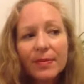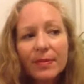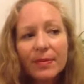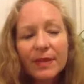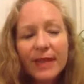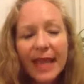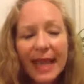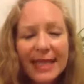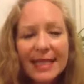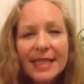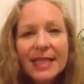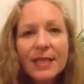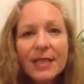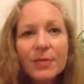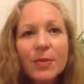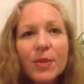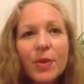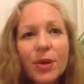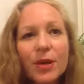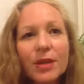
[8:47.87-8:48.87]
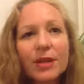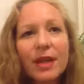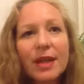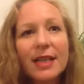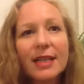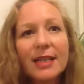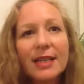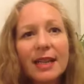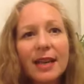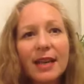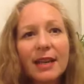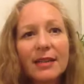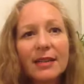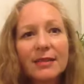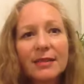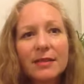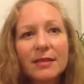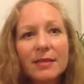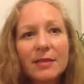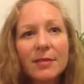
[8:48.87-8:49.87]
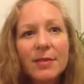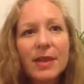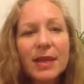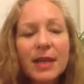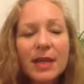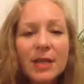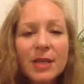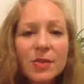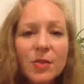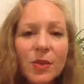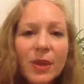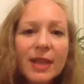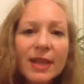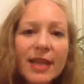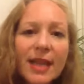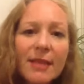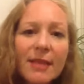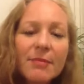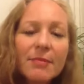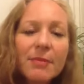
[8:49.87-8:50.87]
that's an important idea, because what that